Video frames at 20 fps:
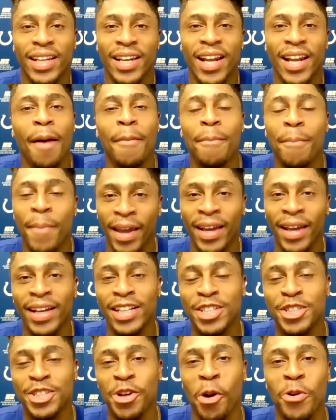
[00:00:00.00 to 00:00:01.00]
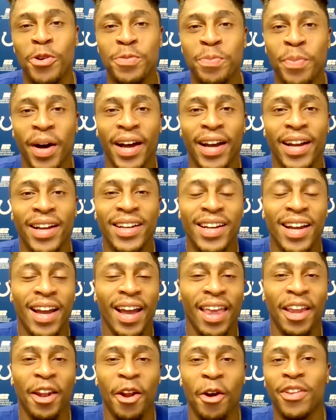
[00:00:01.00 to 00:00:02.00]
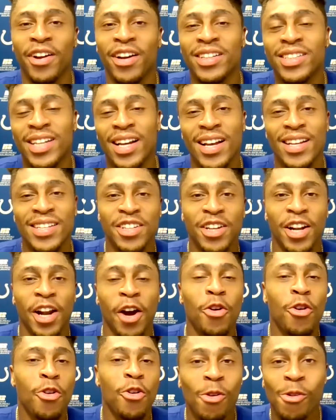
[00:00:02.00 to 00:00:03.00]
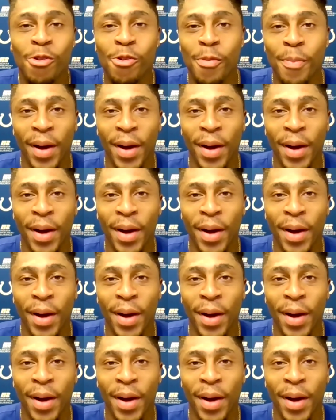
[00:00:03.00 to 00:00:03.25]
not making jokes, but you know, they're just you know cool,